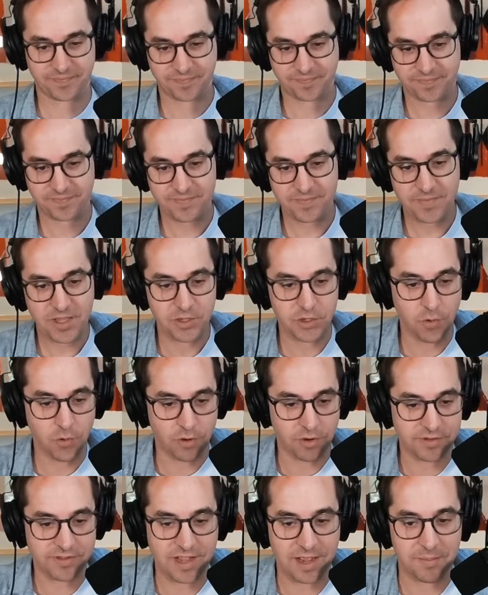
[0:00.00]
anyway, yours, I,
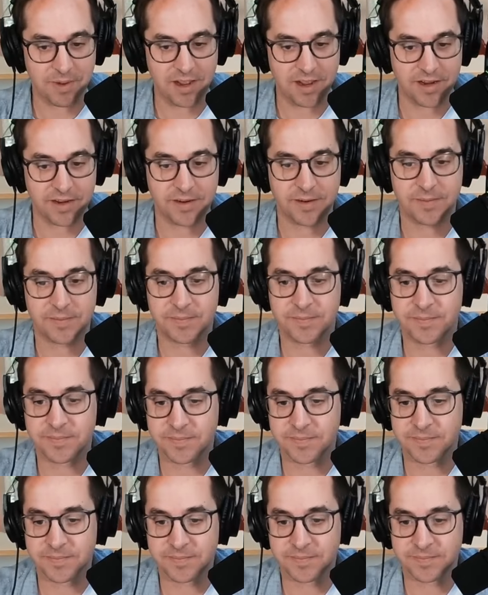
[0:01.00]
I, not mine.
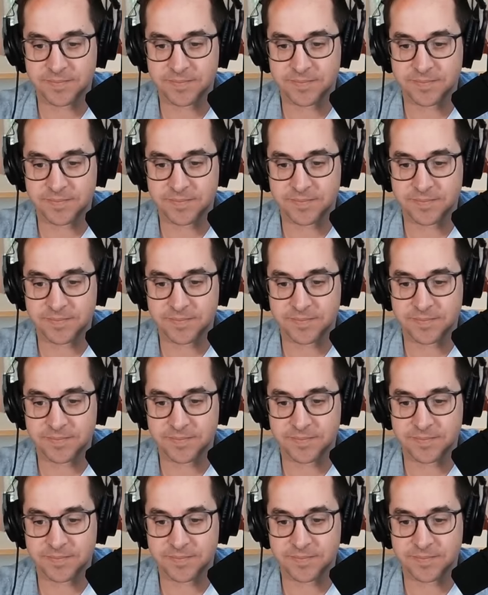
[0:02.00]
Yeah,